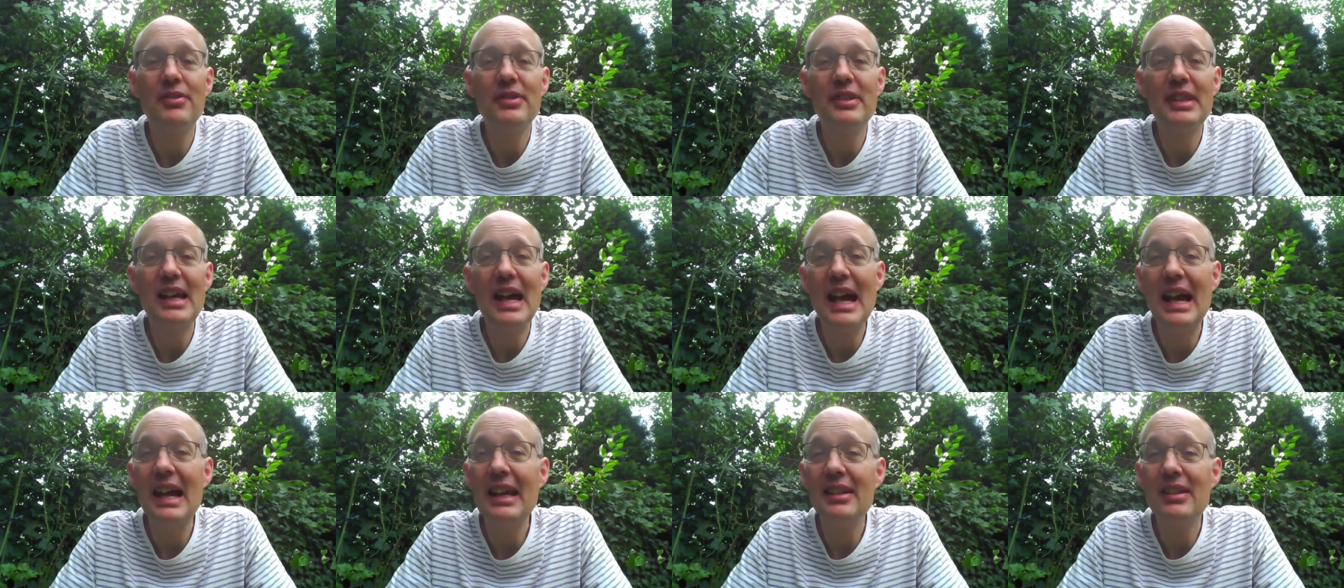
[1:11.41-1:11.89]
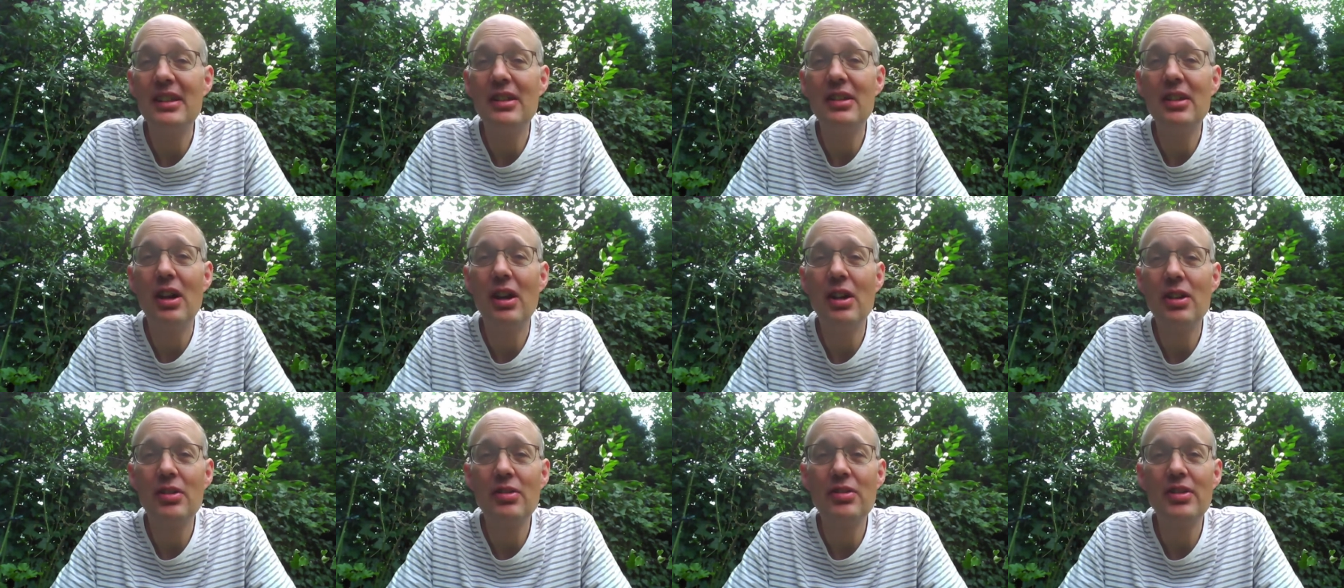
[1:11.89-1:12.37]
died in
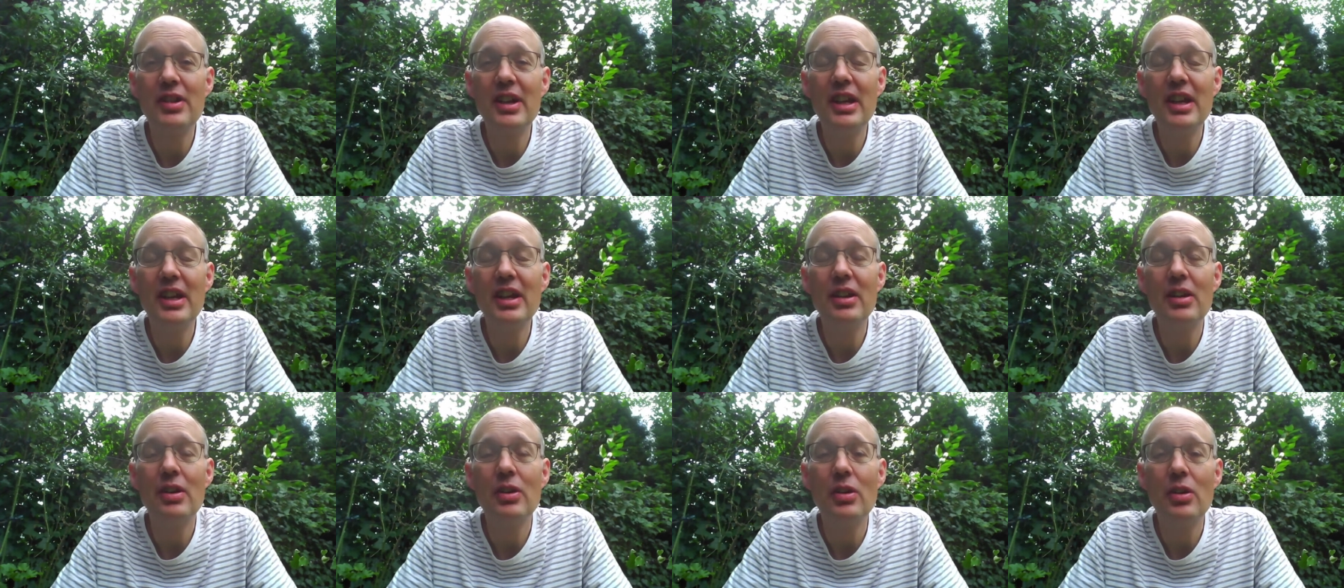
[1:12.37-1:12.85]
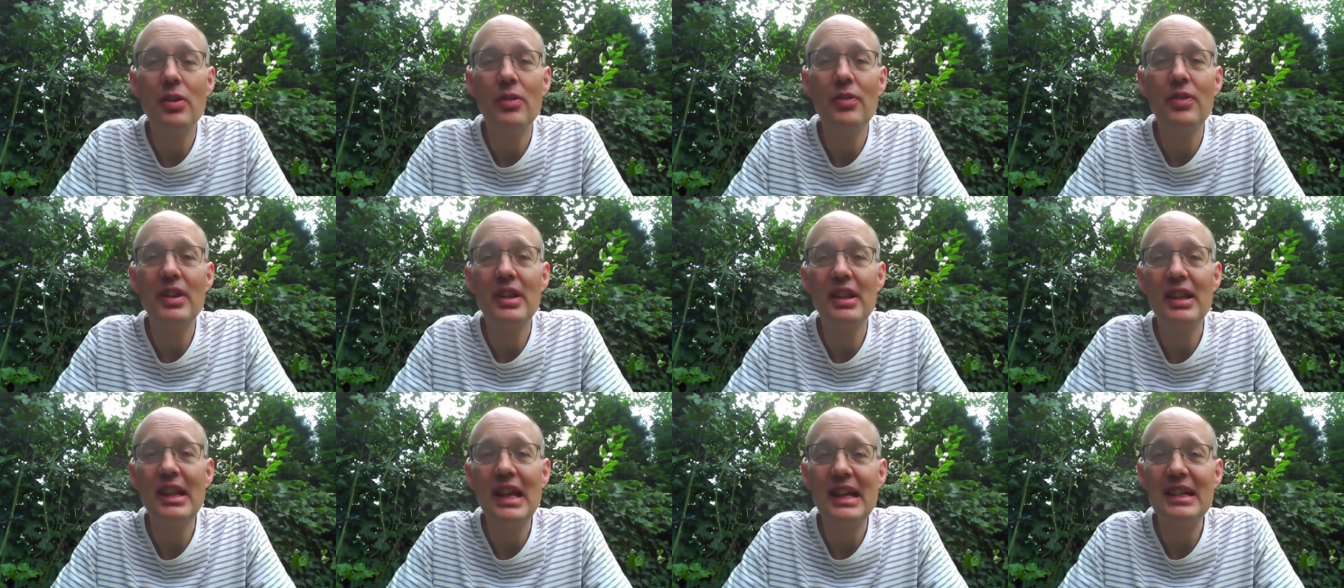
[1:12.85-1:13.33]
Hungary over the
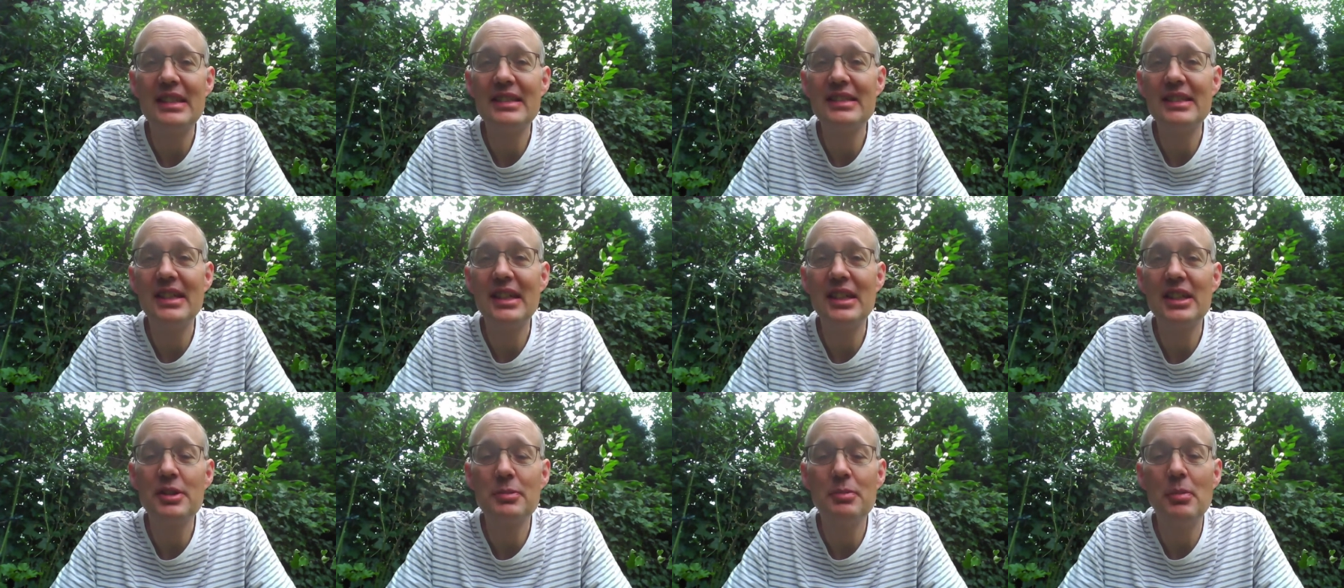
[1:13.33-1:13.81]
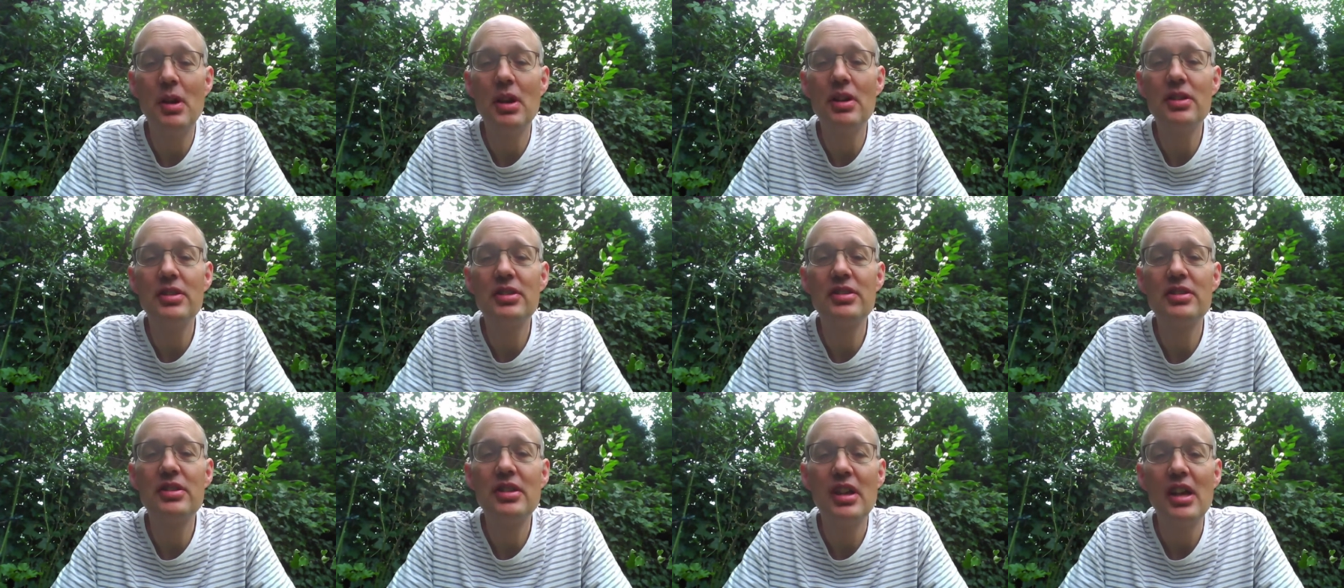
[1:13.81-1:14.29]
last six
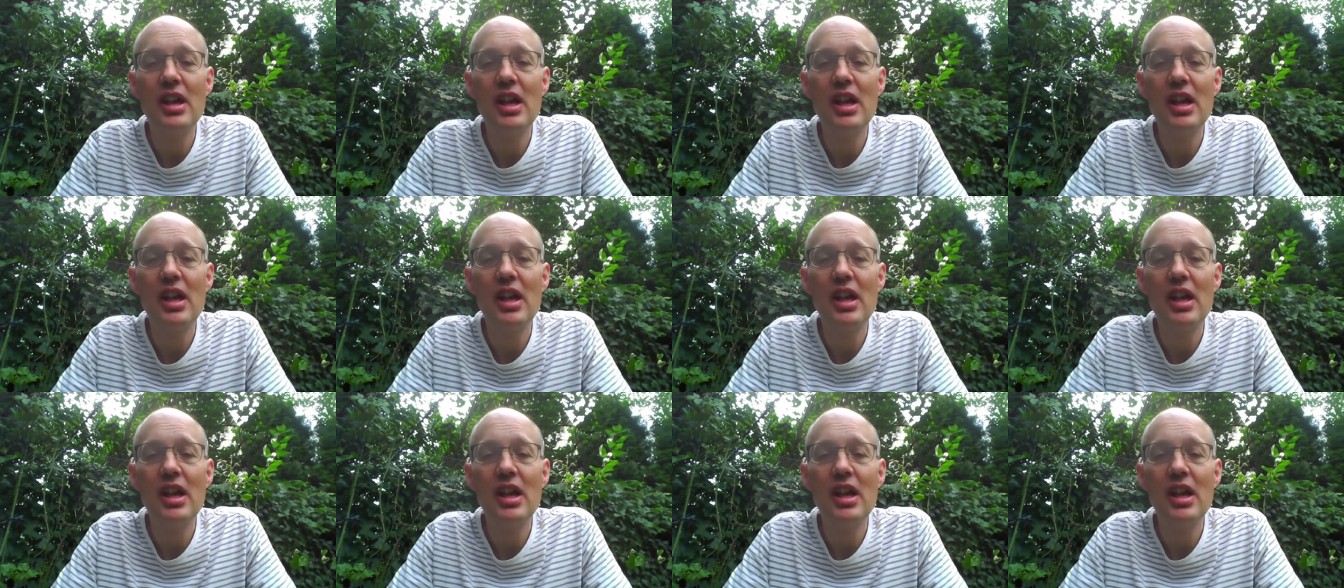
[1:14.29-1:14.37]
months